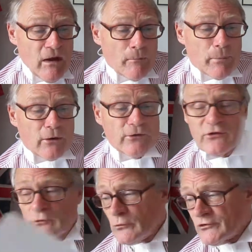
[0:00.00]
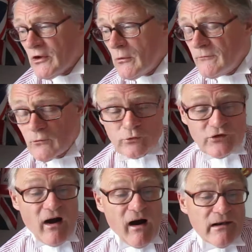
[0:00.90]
Burrows has also, of course,
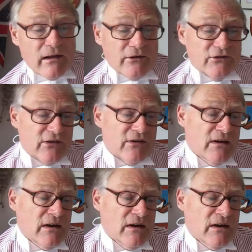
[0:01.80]
highlighted